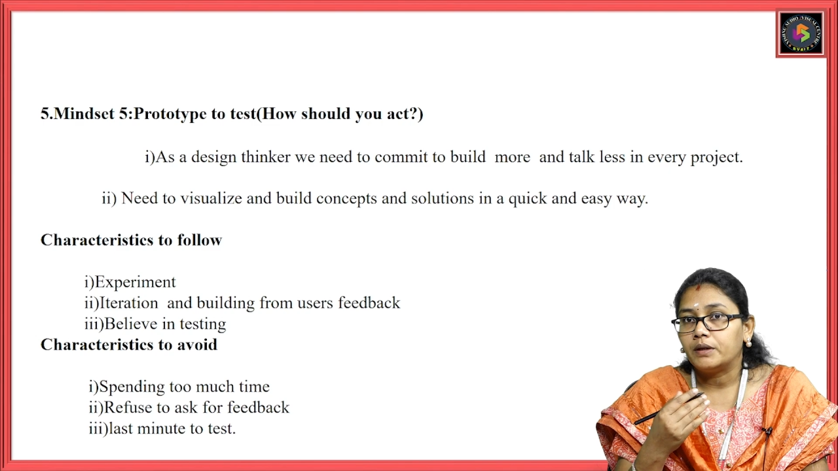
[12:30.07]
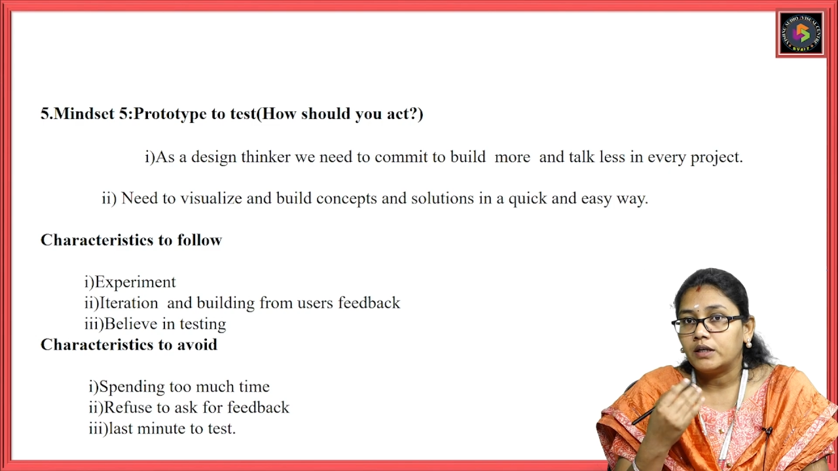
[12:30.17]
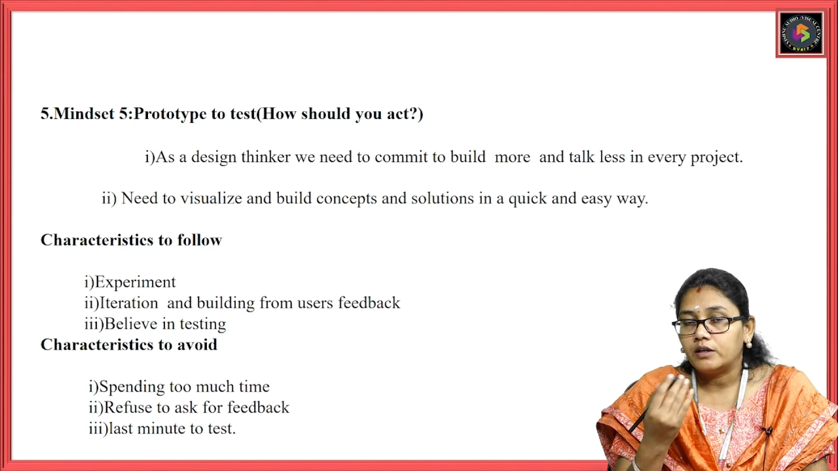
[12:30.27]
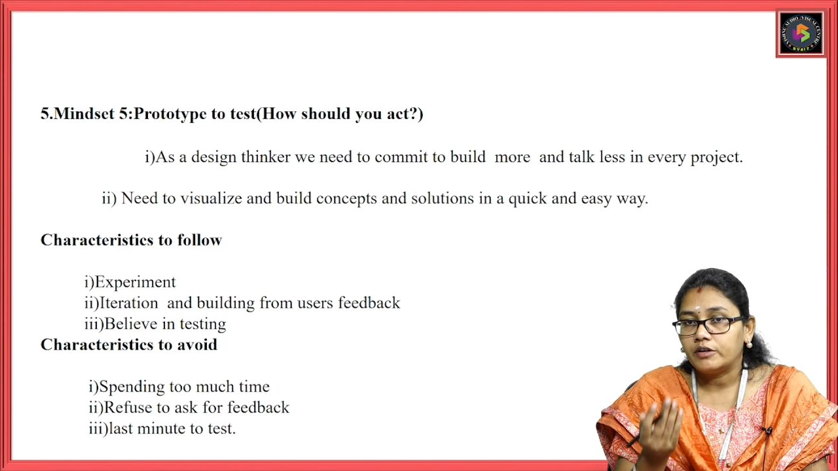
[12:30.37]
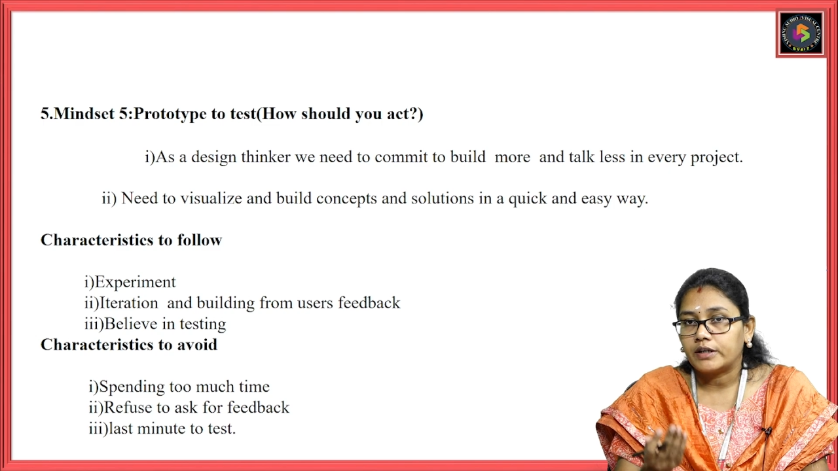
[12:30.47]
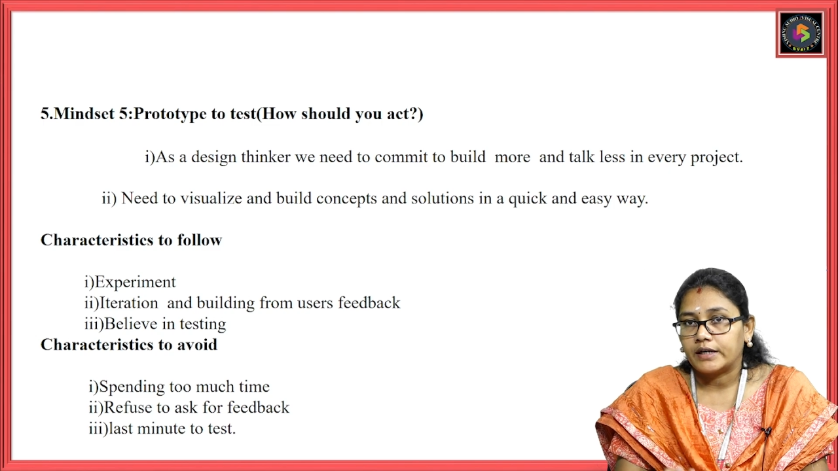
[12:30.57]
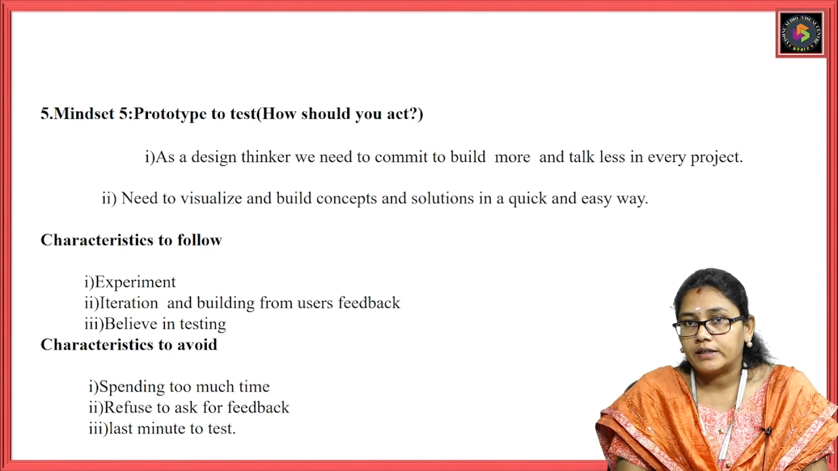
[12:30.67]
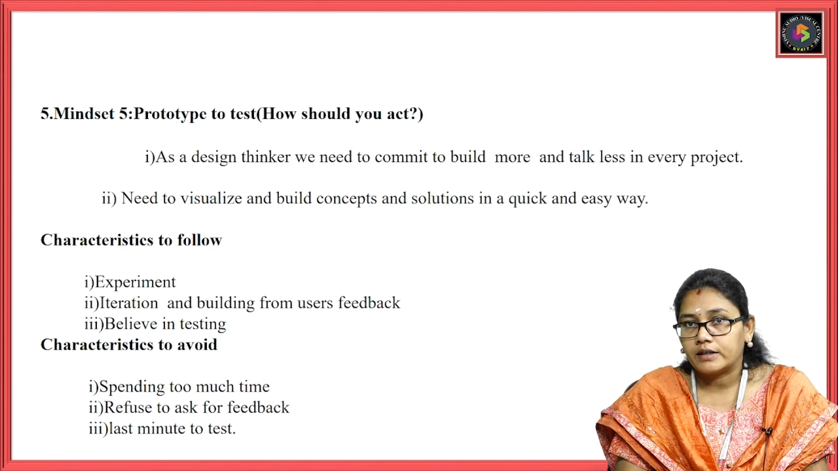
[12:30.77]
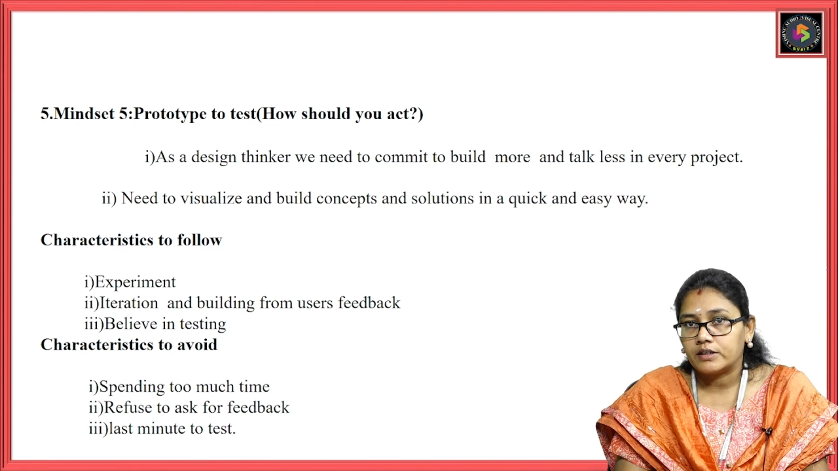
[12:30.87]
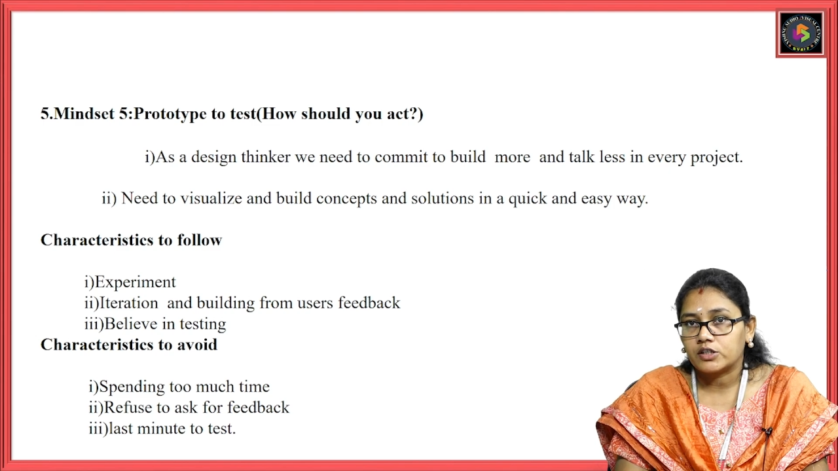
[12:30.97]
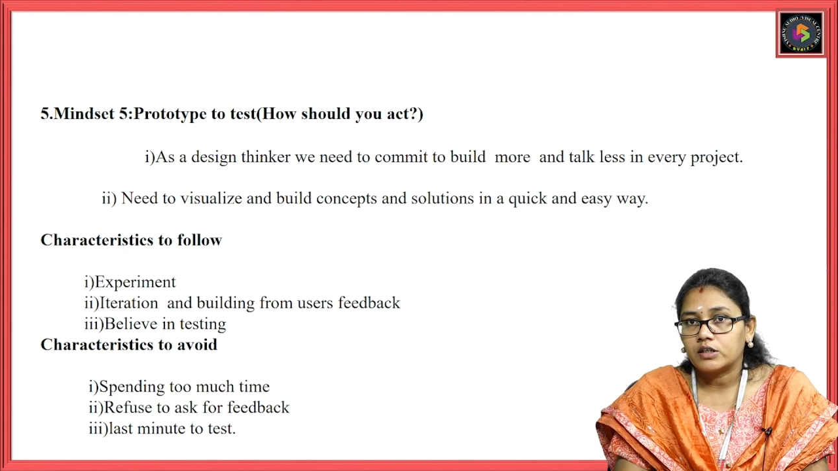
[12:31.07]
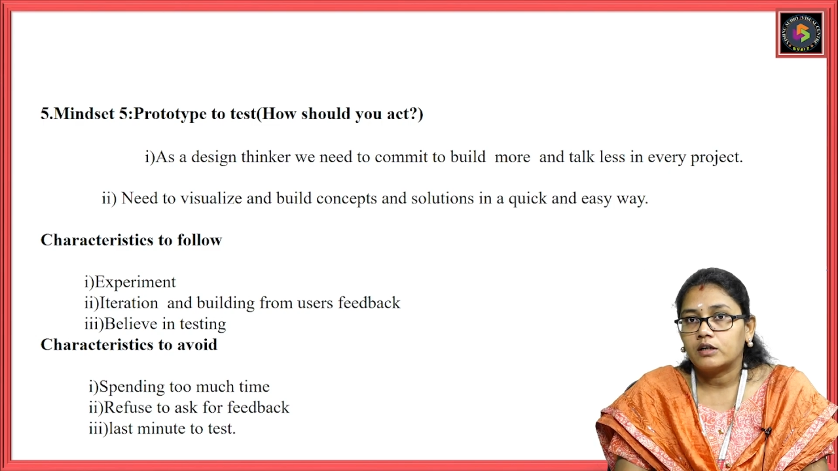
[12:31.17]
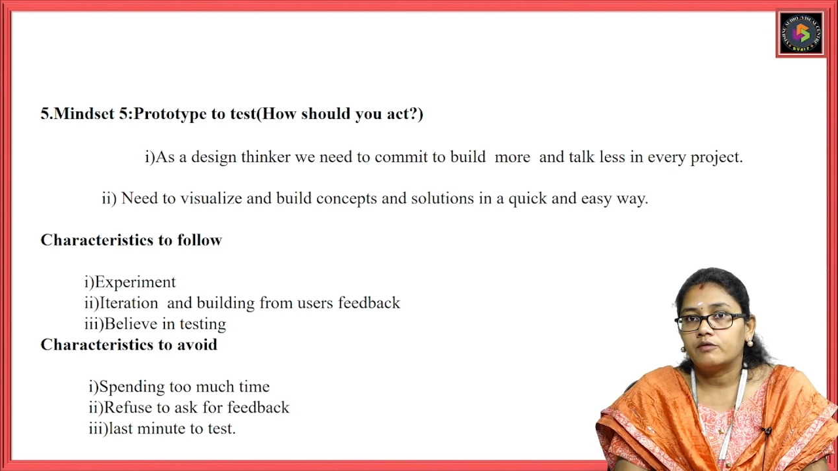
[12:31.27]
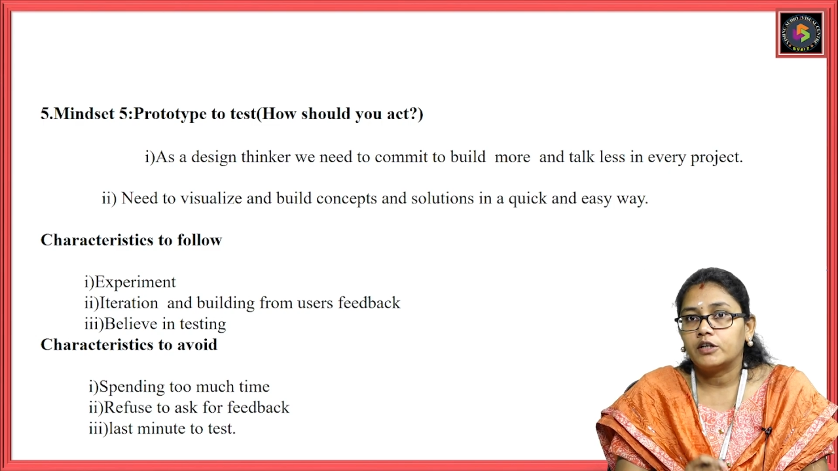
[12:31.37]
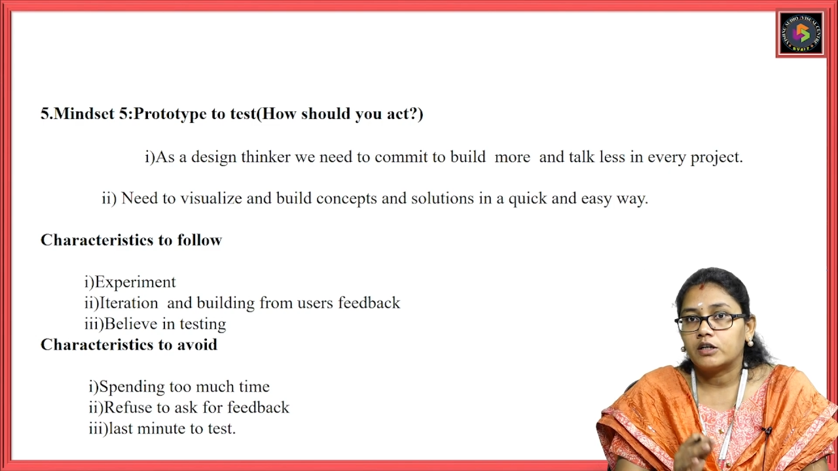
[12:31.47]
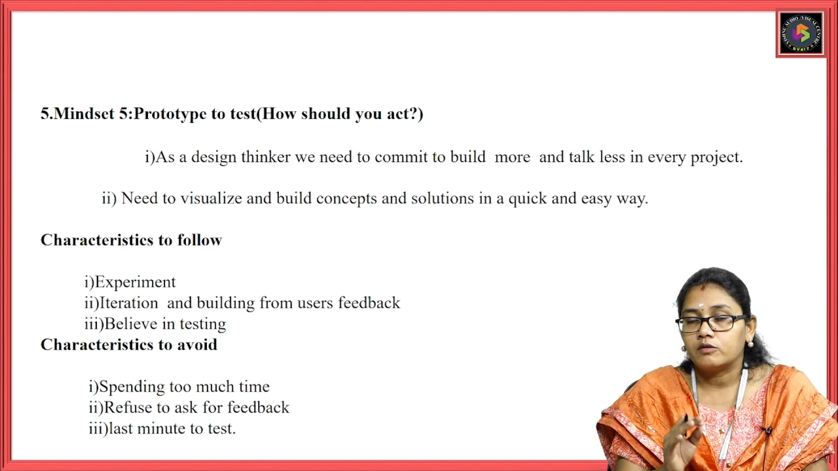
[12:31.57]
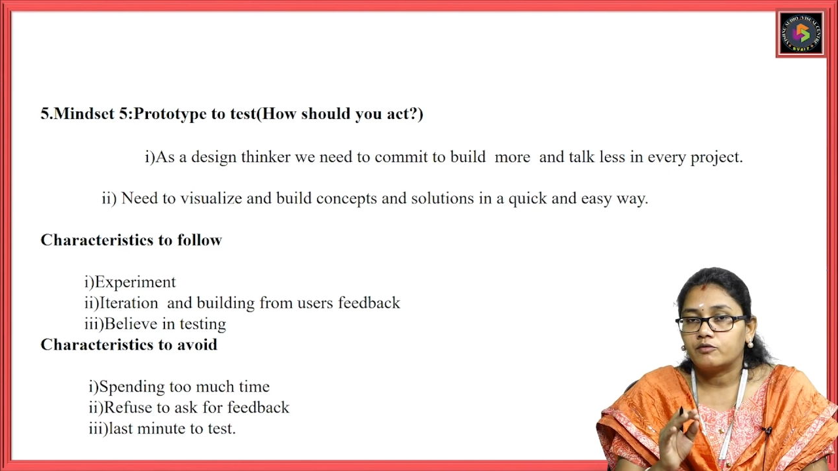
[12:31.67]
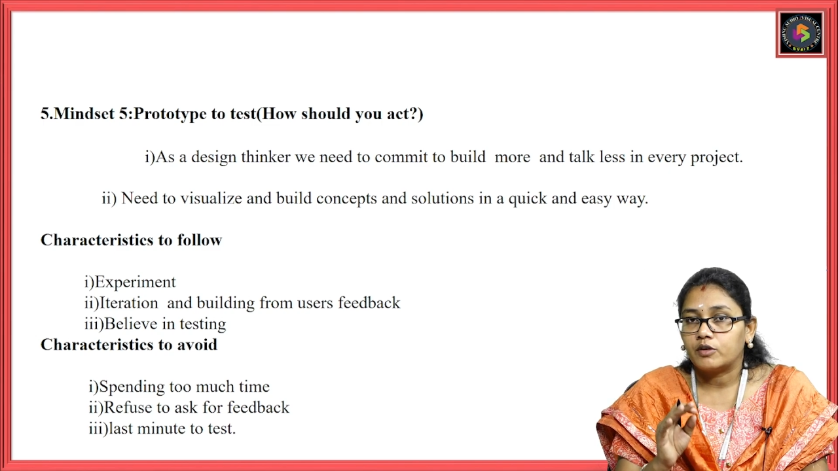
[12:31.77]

believe in iteration, and we are